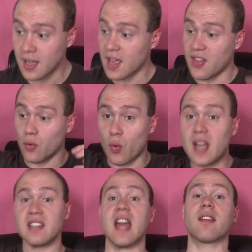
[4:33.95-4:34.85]
And then
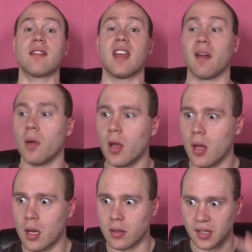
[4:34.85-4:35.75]
right next to him
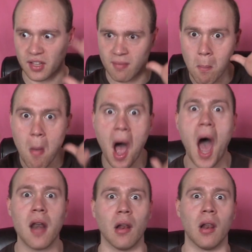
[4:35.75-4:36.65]
is like this
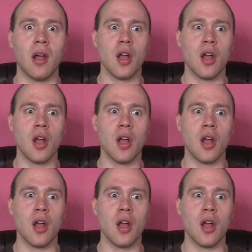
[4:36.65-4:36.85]
model.